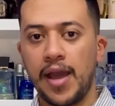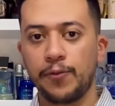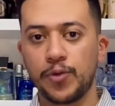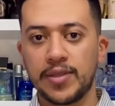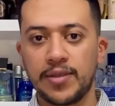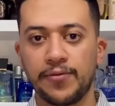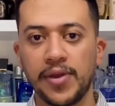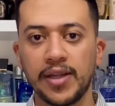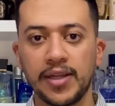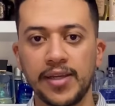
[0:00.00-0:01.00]
with the
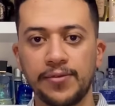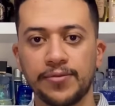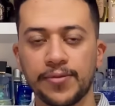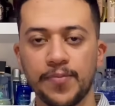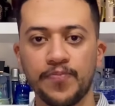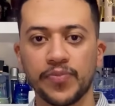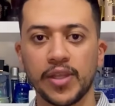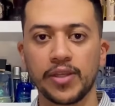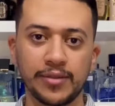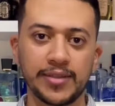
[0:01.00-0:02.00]
fig leaf.
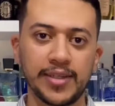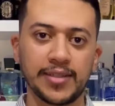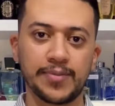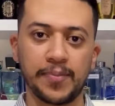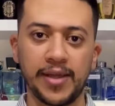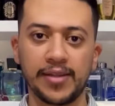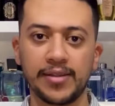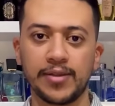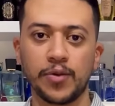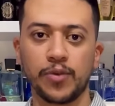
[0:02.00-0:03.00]
All this
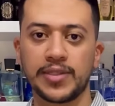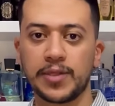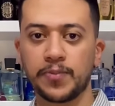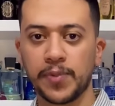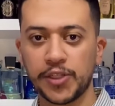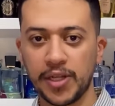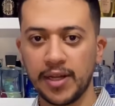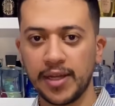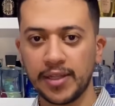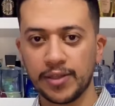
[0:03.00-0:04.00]
blend with a special
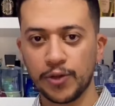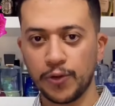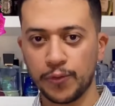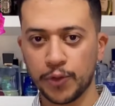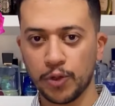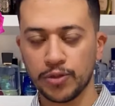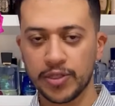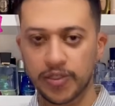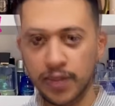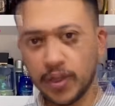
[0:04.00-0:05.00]
hint of
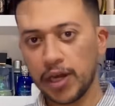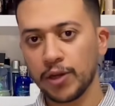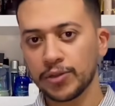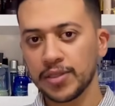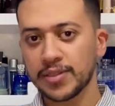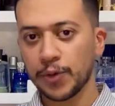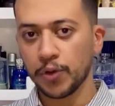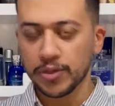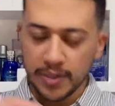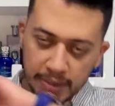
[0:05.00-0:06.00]
roses. You can notice the
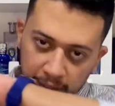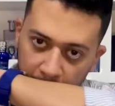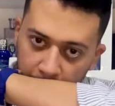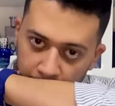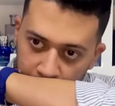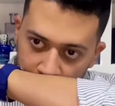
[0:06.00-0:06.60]
roses here.